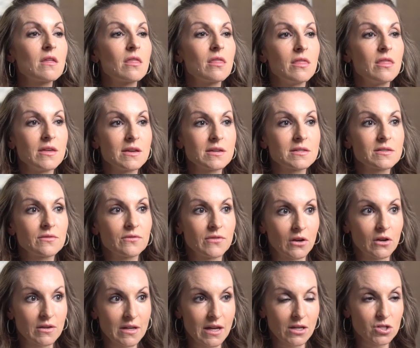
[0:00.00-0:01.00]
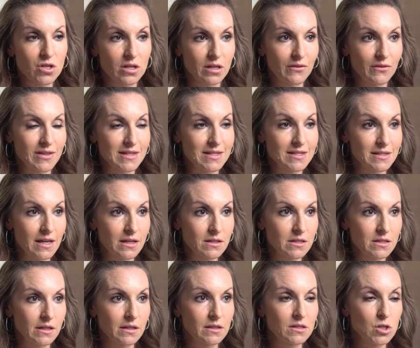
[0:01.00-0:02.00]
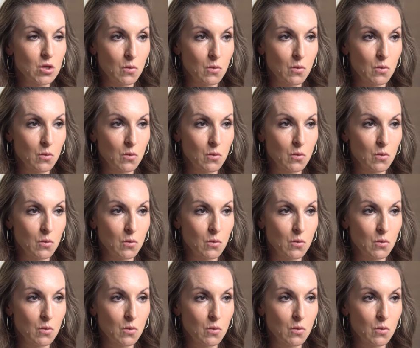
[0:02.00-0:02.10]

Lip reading: this variation of the sentence.